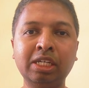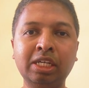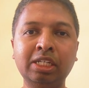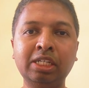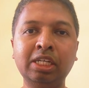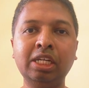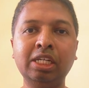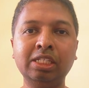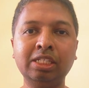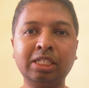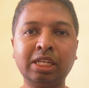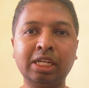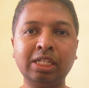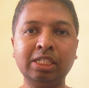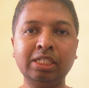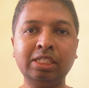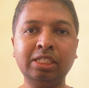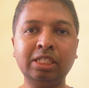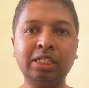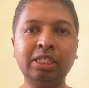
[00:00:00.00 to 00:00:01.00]
journal is
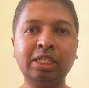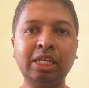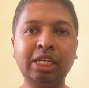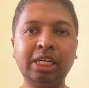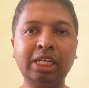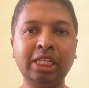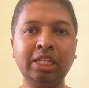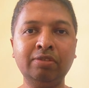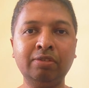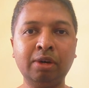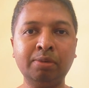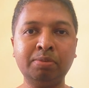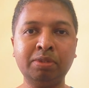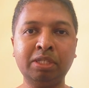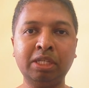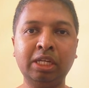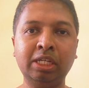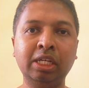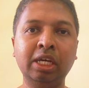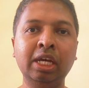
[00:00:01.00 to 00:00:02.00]
concerned, in the
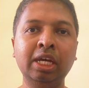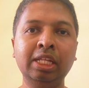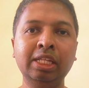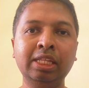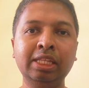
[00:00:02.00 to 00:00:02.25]
website,